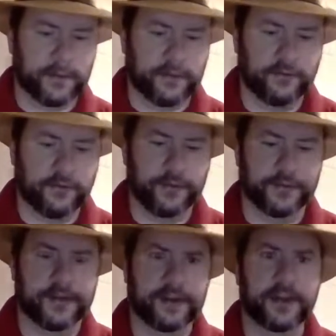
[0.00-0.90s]
Control
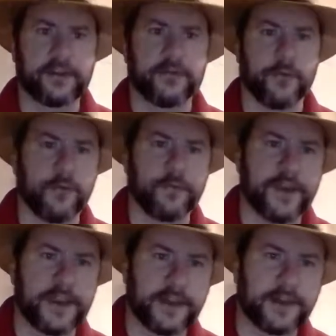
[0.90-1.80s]
C, Control
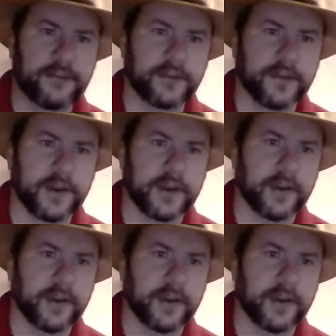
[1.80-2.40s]
V, just like